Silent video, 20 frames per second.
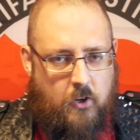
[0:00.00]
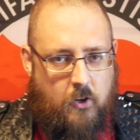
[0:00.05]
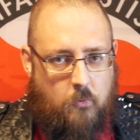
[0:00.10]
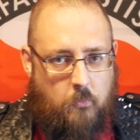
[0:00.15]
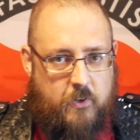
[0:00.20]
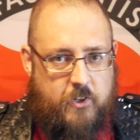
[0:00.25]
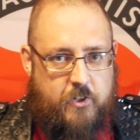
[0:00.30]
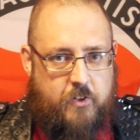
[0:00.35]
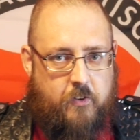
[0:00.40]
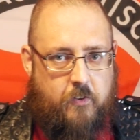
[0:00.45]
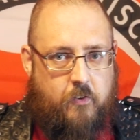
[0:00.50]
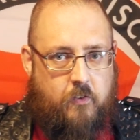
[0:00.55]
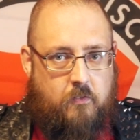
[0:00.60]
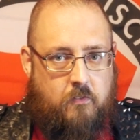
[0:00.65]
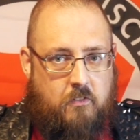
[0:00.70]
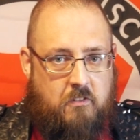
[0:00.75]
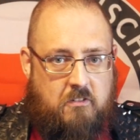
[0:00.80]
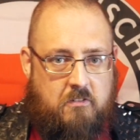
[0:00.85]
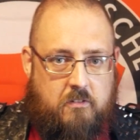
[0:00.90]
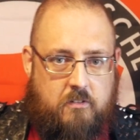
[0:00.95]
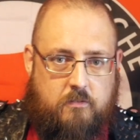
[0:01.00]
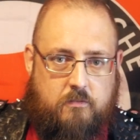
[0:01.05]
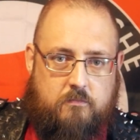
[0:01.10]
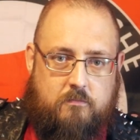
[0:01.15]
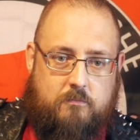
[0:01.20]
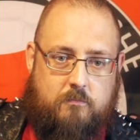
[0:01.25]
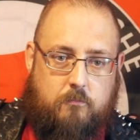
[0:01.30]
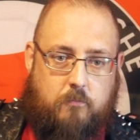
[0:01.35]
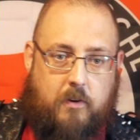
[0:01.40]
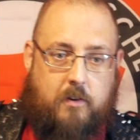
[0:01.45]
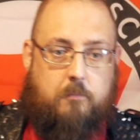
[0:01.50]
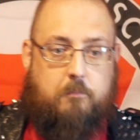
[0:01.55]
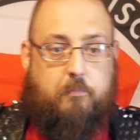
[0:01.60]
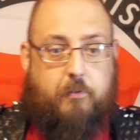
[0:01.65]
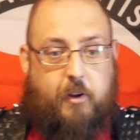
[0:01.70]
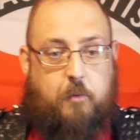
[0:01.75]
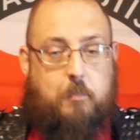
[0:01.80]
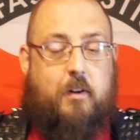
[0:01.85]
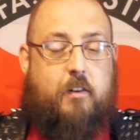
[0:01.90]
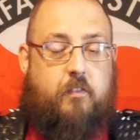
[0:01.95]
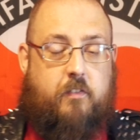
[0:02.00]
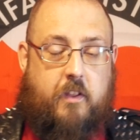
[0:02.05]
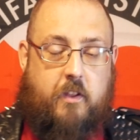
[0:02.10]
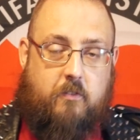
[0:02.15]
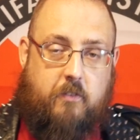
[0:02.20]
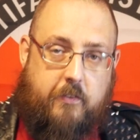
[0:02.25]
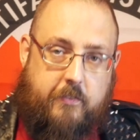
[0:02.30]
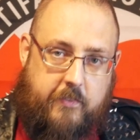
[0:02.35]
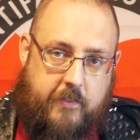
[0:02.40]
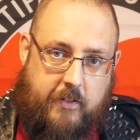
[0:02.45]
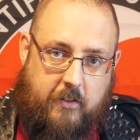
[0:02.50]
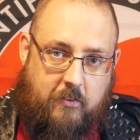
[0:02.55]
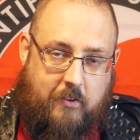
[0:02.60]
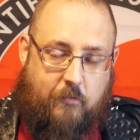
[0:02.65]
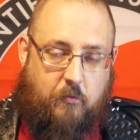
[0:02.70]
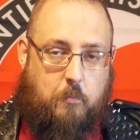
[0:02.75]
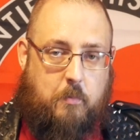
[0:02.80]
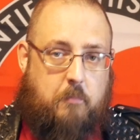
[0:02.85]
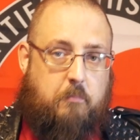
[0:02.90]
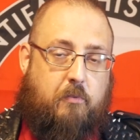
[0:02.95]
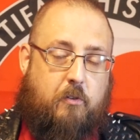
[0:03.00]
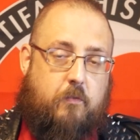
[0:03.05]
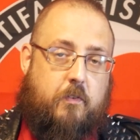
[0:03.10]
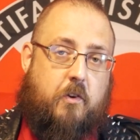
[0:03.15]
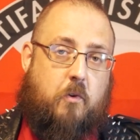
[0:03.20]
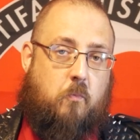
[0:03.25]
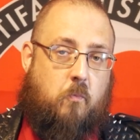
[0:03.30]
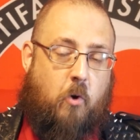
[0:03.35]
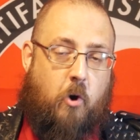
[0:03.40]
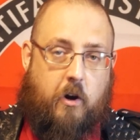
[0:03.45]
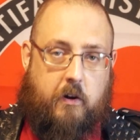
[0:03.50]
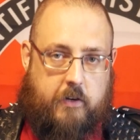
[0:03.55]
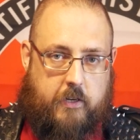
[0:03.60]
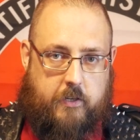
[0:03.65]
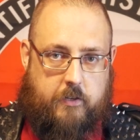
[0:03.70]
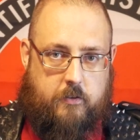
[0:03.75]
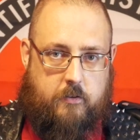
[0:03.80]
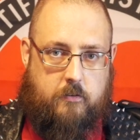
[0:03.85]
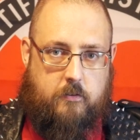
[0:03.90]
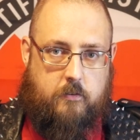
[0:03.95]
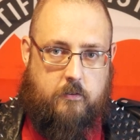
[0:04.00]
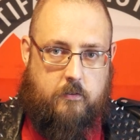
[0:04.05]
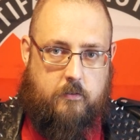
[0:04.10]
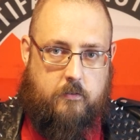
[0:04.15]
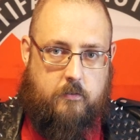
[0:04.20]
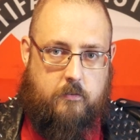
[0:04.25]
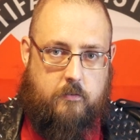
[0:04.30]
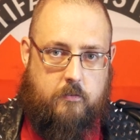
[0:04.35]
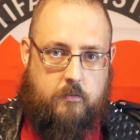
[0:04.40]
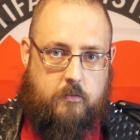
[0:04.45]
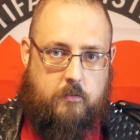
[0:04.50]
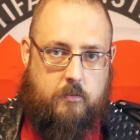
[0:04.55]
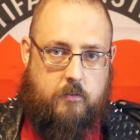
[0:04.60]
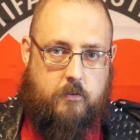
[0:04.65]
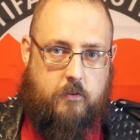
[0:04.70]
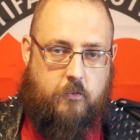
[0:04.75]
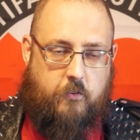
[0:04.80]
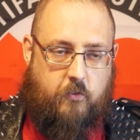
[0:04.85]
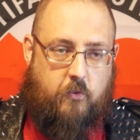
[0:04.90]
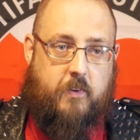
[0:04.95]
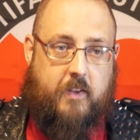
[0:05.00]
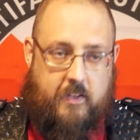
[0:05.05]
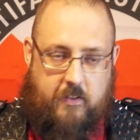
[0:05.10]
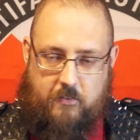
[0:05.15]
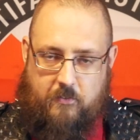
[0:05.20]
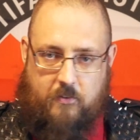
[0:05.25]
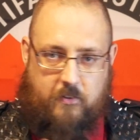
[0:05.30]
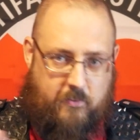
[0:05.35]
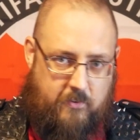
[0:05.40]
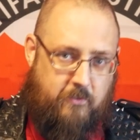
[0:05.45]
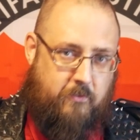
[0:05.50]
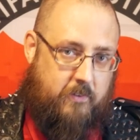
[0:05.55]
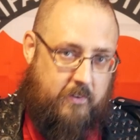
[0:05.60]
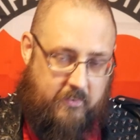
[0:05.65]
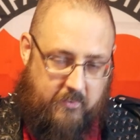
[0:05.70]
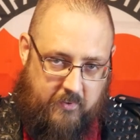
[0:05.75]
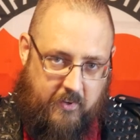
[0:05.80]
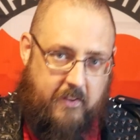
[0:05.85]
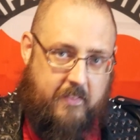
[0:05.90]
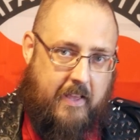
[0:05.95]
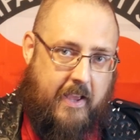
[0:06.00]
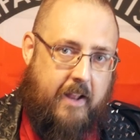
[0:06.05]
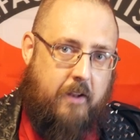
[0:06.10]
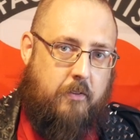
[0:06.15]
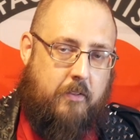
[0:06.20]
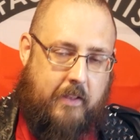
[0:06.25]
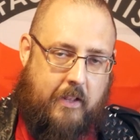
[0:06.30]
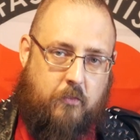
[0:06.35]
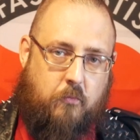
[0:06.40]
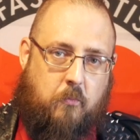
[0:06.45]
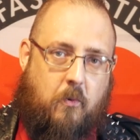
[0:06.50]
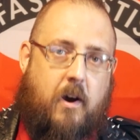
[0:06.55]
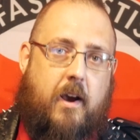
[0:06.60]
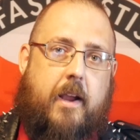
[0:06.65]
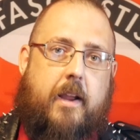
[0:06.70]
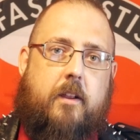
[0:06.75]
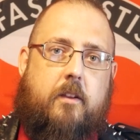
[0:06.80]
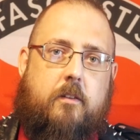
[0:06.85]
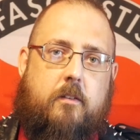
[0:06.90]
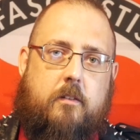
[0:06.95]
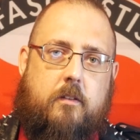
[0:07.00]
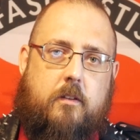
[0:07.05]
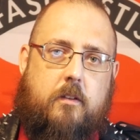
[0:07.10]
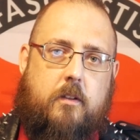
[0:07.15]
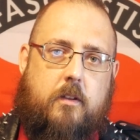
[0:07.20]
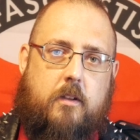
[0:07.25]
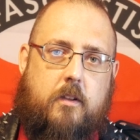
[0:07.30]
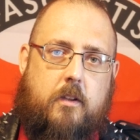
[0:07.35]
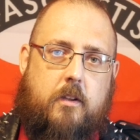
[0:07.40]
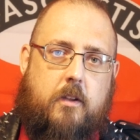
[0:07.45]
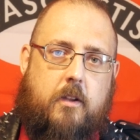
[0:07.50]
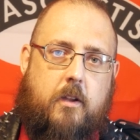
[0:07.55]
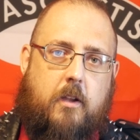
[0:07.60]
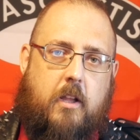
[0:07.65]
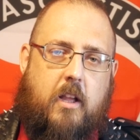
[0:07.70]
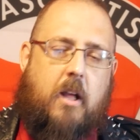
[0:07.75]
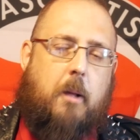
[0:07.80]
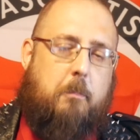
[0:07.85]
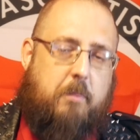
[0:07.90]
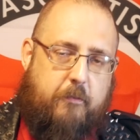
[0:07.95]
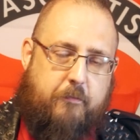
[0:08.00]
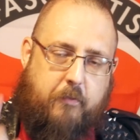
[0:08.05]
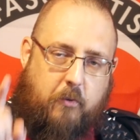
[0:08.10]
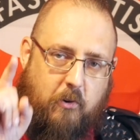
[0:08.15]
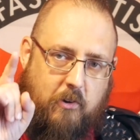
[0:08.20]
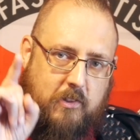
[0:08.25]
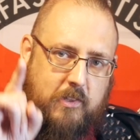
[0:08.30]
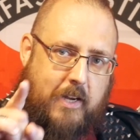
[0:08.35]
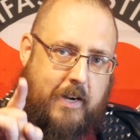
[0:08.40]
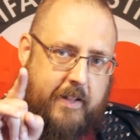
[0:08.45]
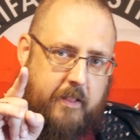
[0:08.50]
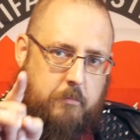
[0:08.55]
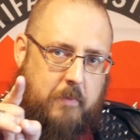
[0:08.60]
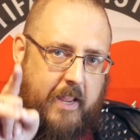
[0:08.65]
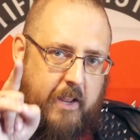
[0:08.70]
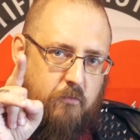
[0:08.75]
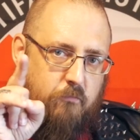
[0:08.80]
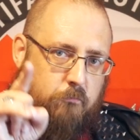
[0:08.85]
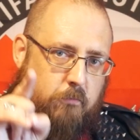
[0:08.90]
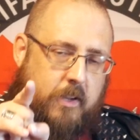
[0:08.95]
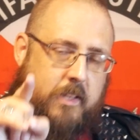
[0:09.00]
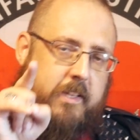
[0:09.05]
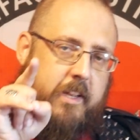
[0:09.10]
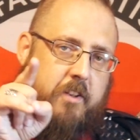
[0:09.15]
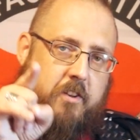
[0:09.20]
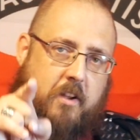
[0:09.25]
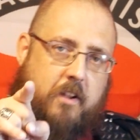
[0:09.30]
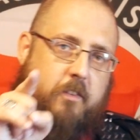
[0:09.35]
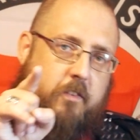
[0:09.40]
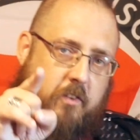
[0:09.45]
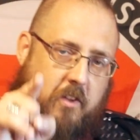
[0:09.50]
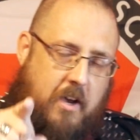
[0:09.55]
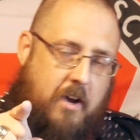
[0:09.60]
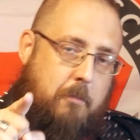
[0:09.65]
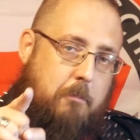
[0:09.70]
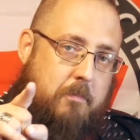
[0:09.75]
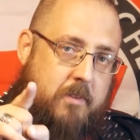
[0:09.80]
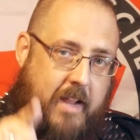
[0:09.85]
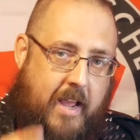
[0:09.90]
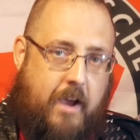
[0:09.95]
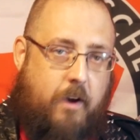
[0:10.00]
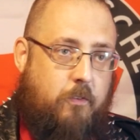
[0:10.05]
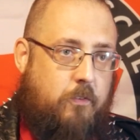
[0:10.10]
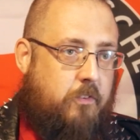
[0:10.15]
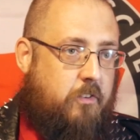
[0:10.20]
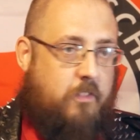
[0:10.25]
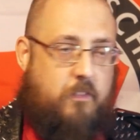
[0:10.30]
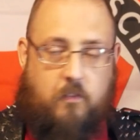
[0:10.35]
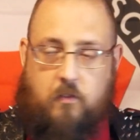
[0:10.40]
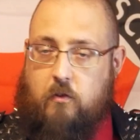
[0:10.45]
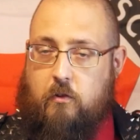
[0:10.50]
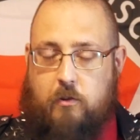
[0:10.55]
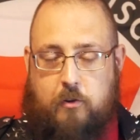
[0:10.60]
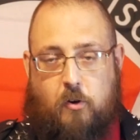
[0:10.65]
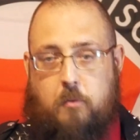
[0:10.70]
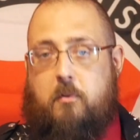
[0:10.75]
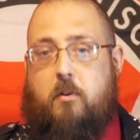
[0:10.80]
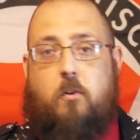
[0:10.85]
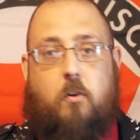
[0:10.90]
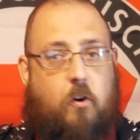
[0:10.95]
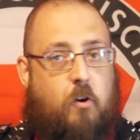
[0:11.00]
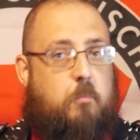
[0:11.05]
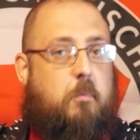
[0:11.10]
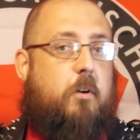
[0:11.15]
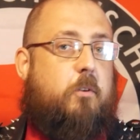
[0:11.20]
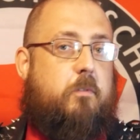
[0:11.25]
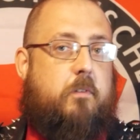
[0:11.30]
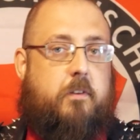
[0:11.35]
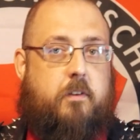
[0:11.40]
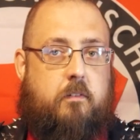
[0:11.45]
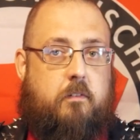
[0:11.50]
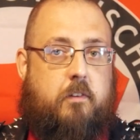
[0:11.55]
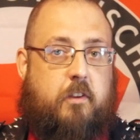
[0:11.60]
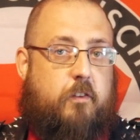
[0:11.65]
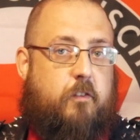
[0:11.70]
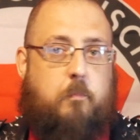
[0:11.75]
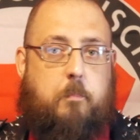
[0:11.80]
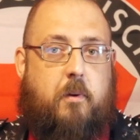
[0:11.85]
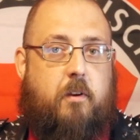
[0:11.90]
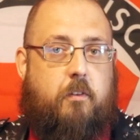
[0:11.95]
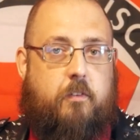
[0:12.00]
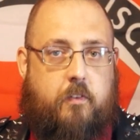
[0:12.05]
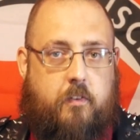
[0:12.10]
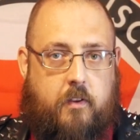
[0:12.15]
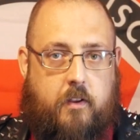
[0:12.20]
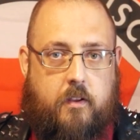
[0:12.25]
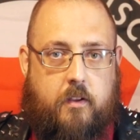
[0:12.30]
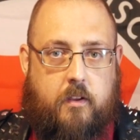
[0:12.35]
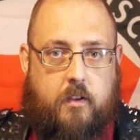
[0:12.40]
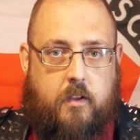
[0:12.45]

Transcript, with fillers: which is, well, pretty much the only thing that's ever been proven to work. So you can see that. That's why. But for a lot of them, it really does come down to this global homo conspiracy.